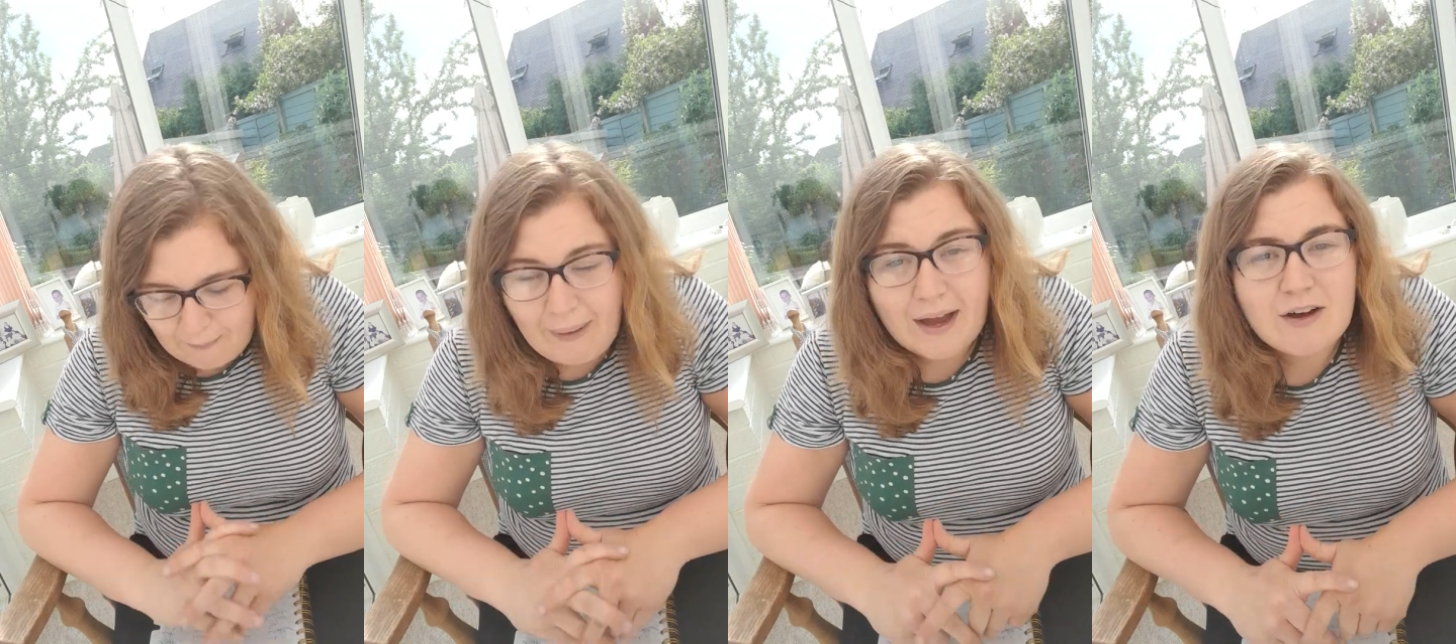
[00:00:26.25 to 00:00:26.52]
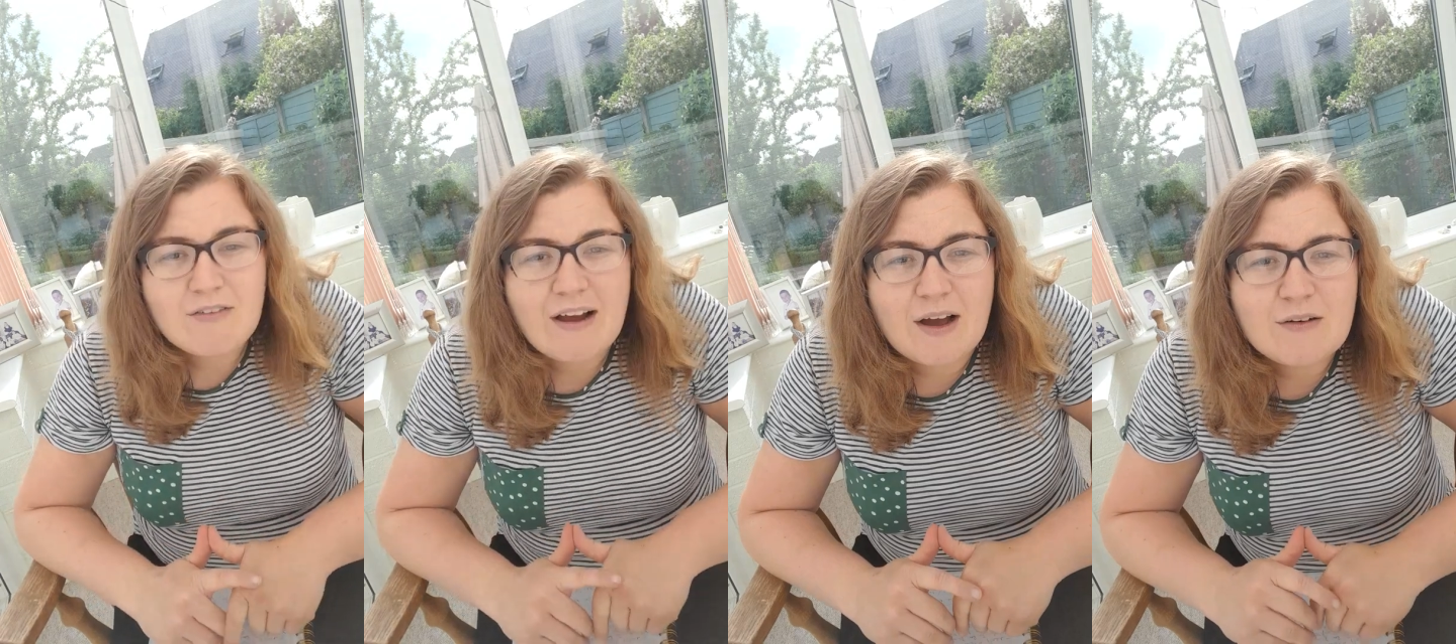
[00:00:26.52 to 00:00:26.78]

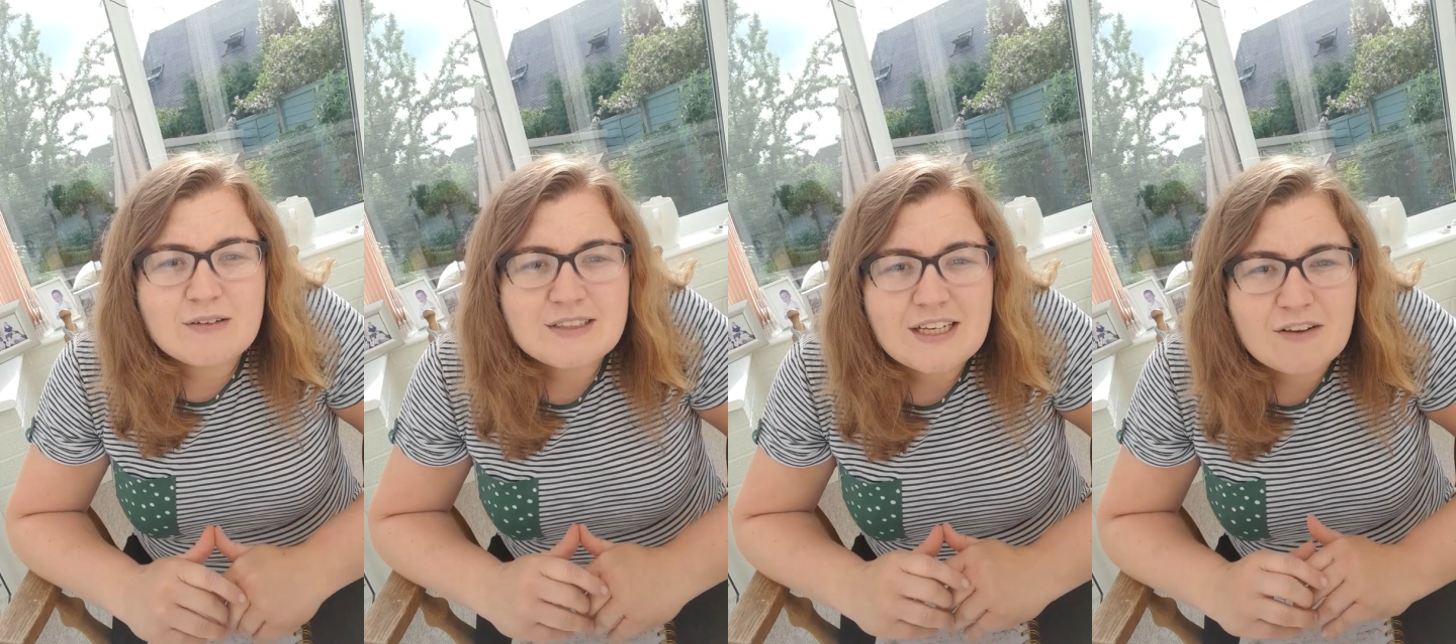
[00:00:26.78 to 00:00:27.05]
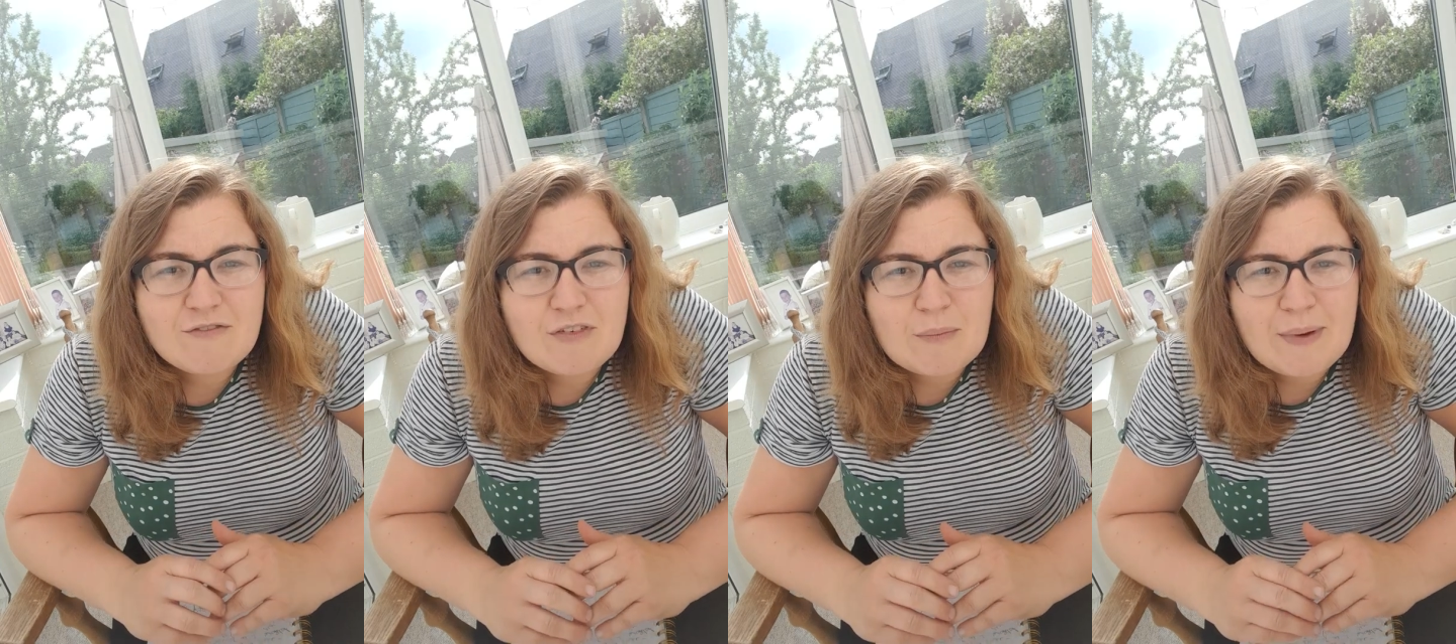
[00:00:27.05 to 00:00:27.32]
background
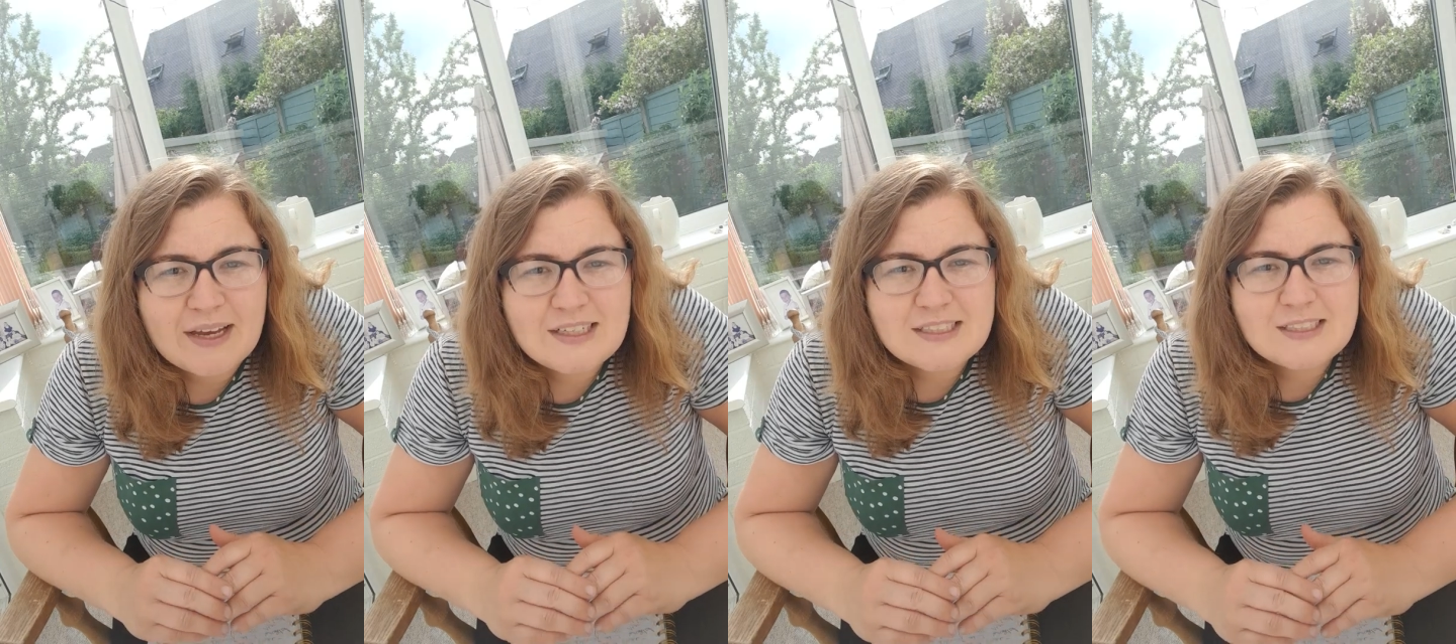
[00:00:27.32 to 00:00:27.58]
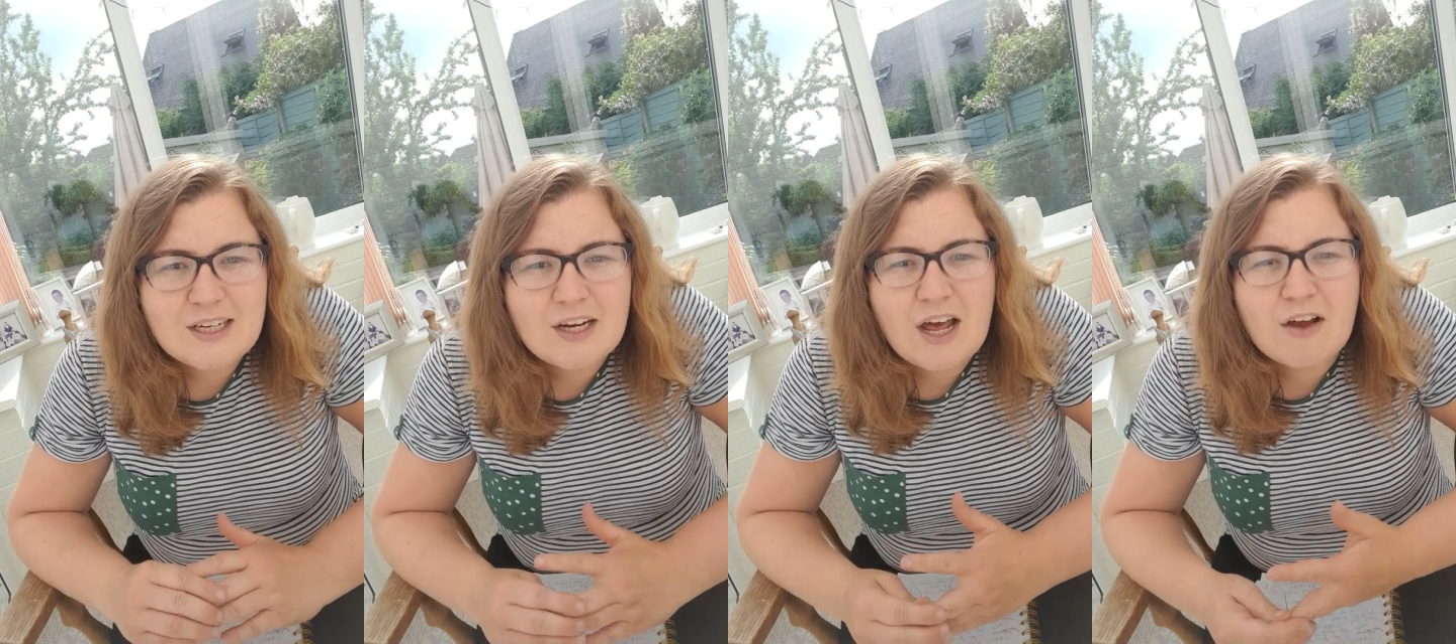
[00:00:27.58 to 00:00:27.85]
information,